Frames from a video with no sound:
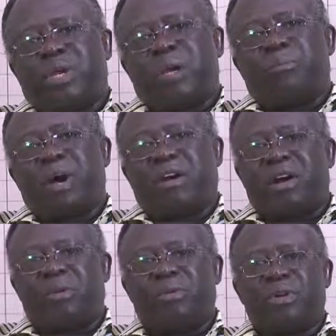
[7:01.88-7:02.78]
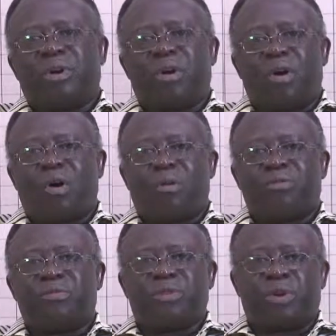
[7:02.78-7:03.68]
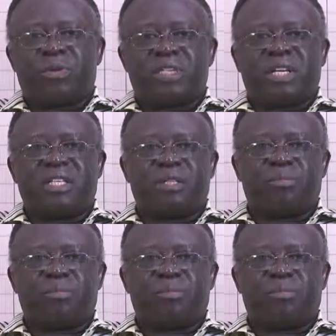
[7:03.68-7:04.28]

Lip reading: with the background of your research